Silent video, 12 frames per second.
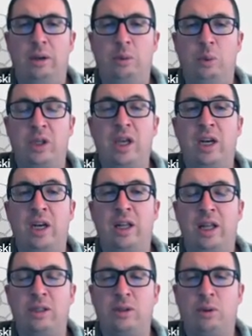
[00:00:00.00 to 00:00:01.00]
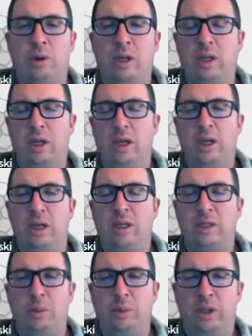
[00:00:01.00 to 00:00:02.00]
With getting to that screen
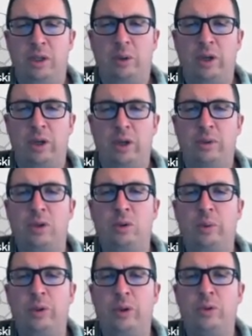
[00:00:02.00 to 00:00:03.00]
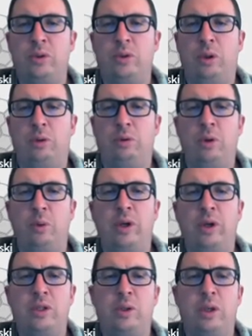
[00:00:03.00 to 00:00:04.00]
is completely entirely up to you, but those are the three
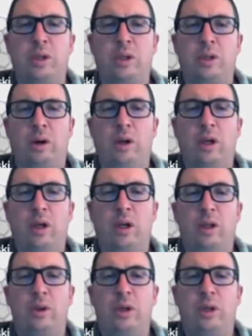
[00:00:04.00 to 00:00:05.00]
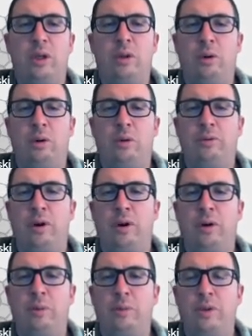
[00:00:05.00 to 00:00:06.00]
ways you can get there. You can either go
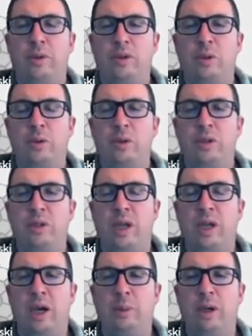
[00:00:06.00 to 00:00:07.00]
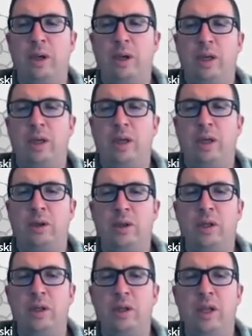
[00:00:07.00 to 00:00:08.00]
from the students tab and
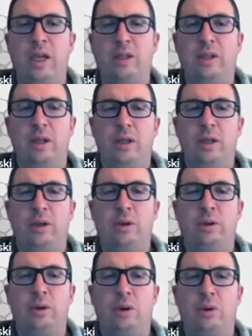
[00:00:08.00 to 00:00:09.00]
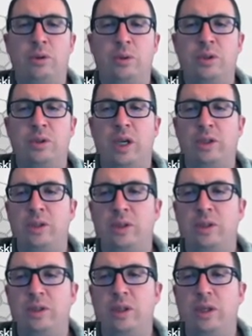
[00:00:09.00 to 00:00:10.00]
click on the date. You can go to
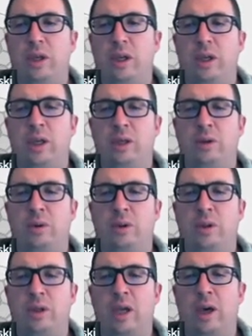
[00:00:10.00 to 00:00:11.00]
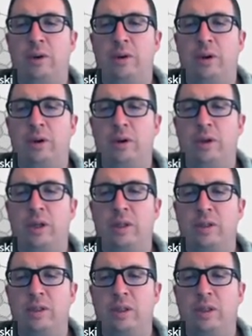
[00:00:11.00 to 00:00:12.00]
sessions and go to the calendar
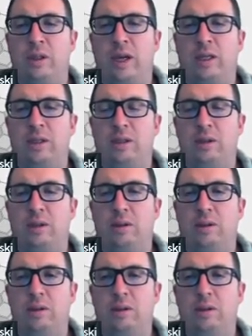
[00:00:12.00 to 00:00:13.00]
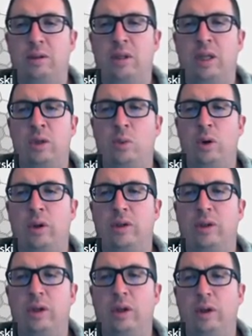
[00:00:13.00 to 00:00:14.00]
and select the you
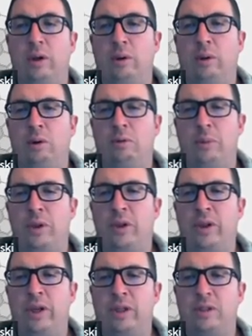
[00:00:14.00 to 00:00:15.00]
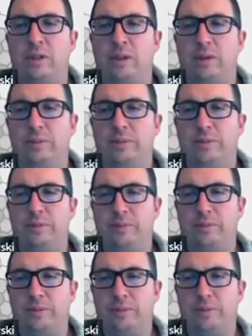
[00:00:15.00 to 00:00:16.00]
want, or from the list,
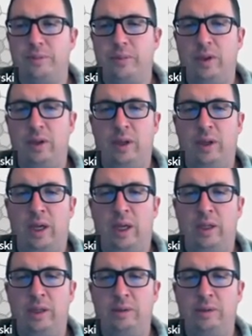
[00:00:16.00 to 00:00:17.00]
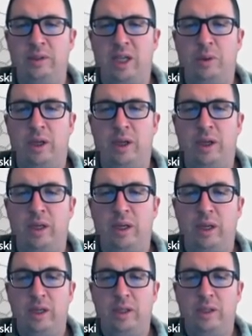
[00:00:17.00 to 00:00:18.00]
and same thing,
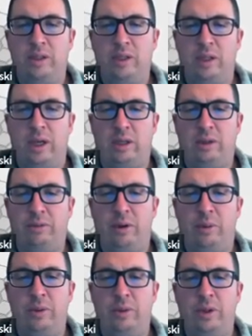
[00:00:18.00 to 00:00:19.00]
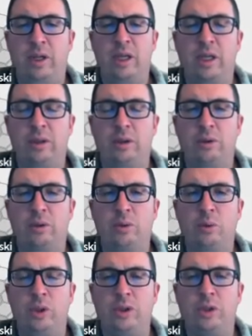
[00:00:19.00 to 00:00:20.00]
select from the date
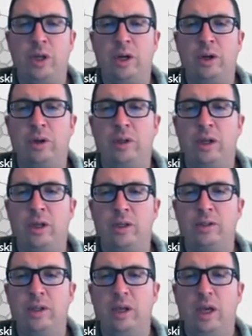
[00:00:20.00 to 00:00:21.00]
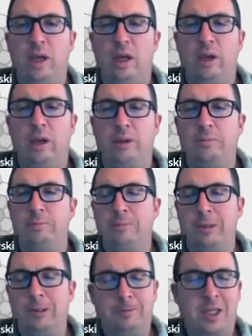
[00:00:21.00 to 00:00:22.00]
you wish to enter attendance.
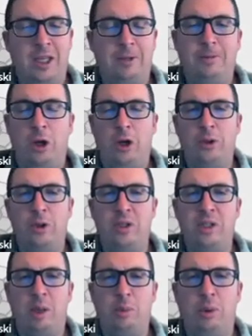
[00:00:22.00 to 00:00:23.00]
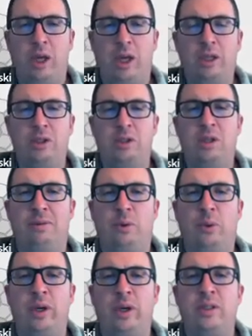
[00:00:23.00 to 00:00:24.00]
Again, I'll do the same thing, just
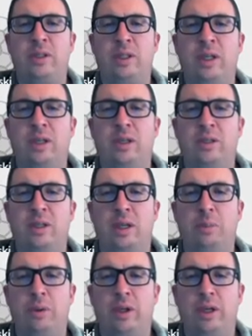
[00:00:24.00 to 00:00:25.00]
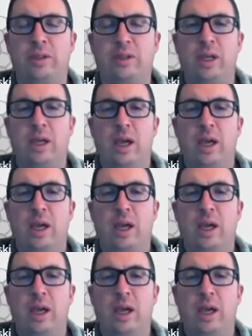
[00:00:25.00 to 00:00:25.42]
different ways to get to the same place.